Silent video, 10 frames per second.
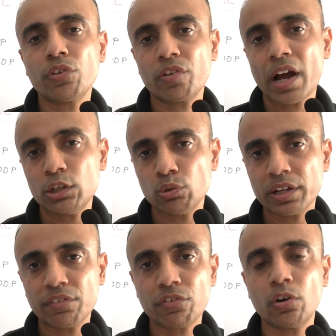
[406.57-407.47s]
gradually
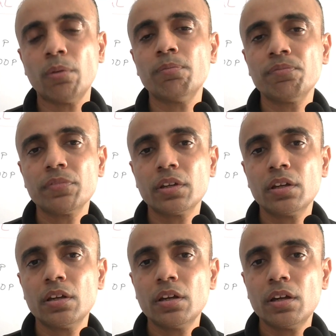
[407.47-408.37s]
from
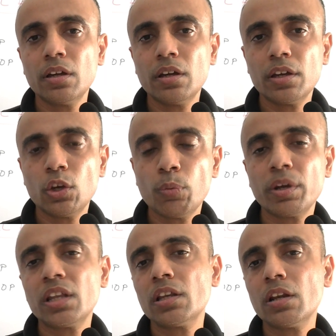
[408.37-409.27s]
human
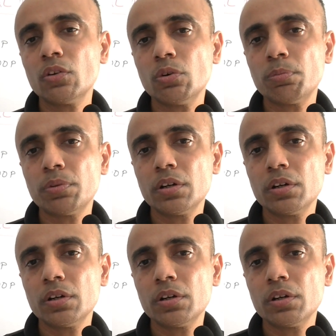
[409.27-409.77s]
in the loop